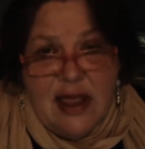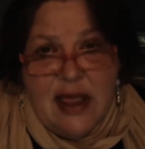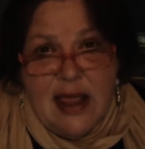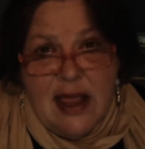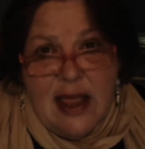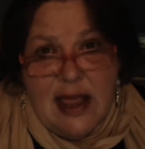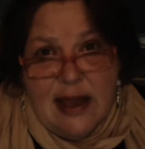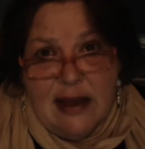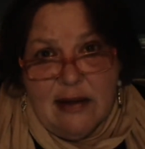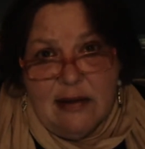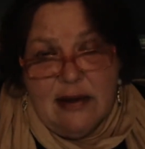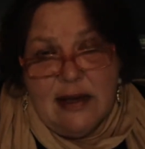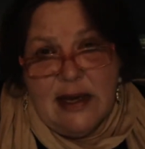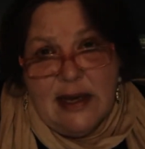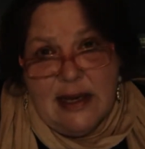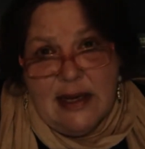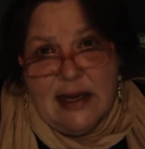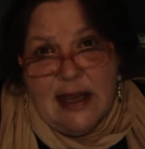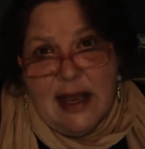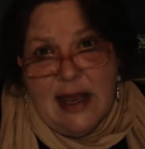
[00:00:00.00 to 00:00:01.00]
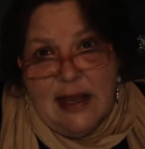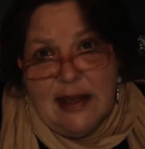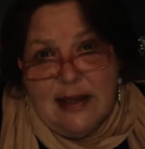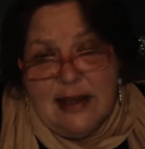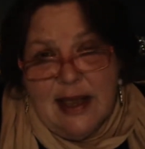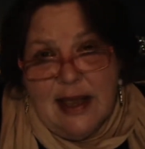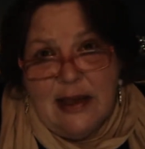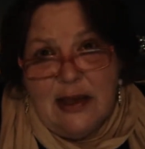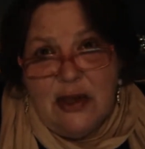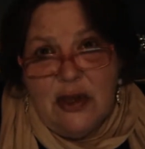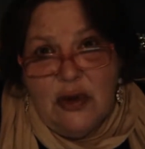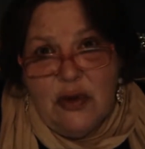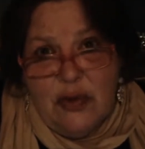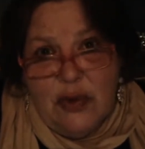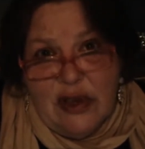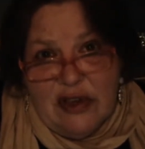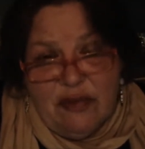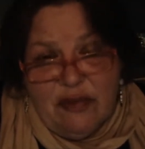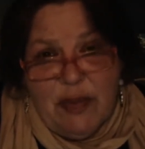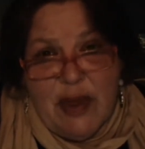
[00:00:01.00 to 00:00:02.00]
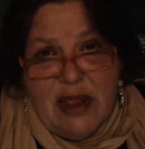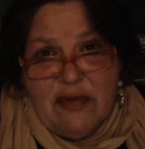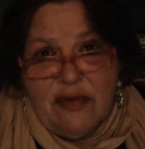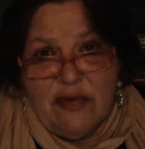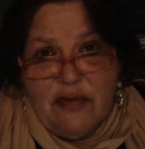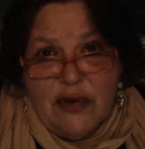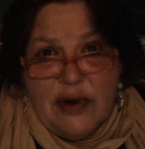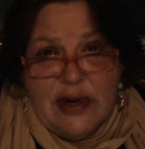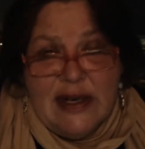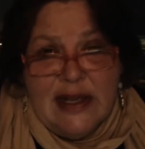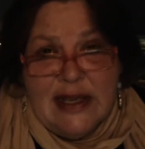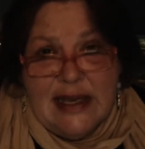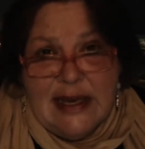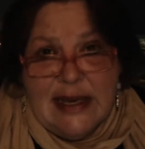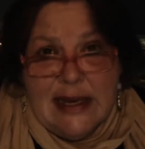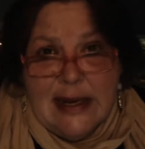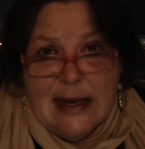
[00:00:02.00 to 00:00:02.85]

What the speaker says: and clean and that is pet friendly,